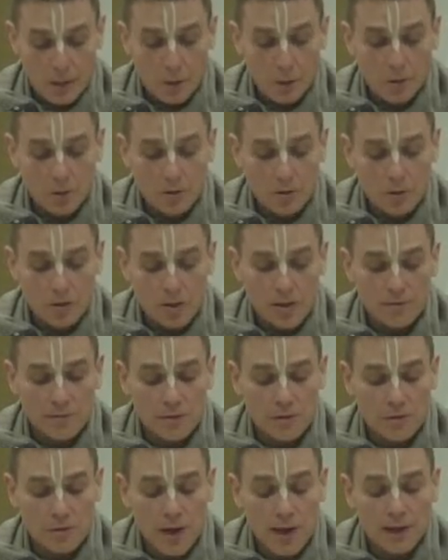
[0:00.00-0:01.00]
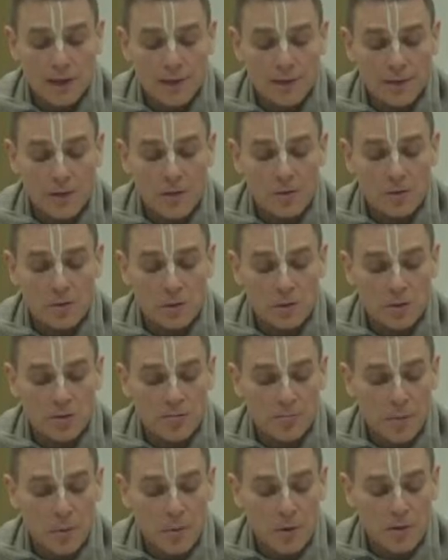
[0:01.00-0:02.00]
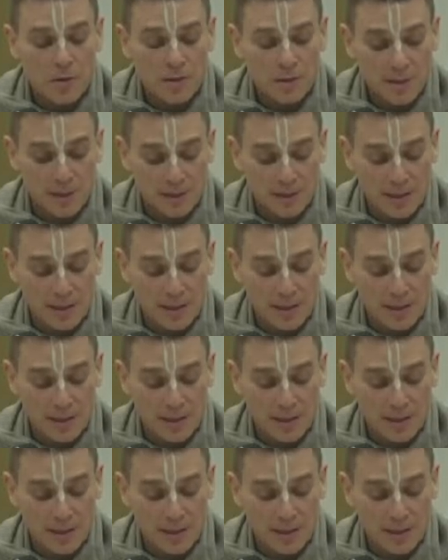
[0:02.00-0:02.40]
Lord Shiva drank an ocean of poison